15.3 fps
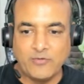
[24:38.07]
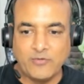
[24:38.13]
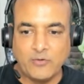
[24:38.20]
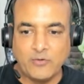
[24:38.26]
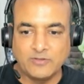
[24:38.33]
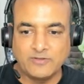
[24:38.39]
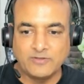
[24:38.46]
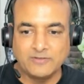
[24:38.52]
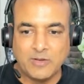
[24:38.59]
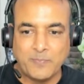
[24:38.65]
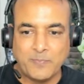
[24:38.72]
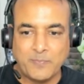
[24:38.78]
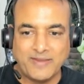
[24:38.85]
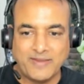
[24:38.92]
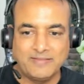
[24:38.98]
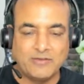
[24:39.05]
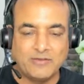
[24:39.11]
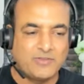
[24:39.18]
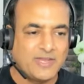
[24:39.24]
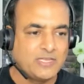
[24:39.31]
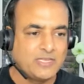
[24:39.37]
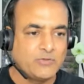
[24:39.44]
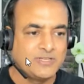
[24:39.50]
I found the similar price. There was
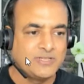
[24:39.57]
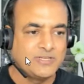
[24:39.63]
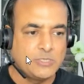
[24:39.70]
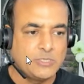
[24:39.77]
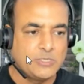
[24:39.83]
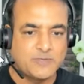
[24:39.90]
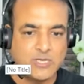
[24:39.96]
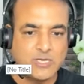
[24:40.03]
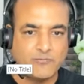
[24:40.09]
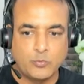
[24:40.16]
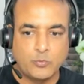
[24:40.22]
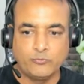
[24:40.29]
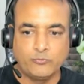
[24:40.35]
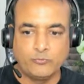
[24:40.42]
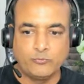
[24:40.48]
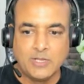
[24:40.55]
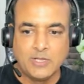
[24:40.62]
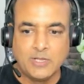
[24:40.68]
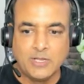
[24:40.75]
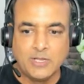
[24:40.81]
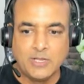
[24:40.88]
another one, cheapest I found was